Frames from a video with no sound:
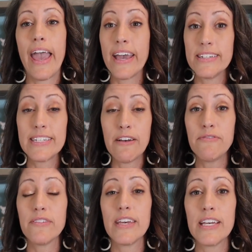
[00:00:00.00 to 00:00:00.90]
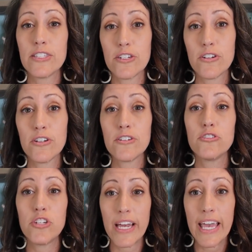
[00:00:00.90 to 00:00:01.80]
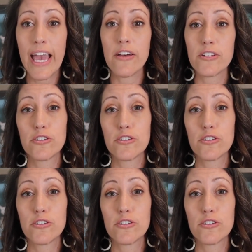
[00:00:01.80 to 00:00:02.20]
And definitely consider checking out the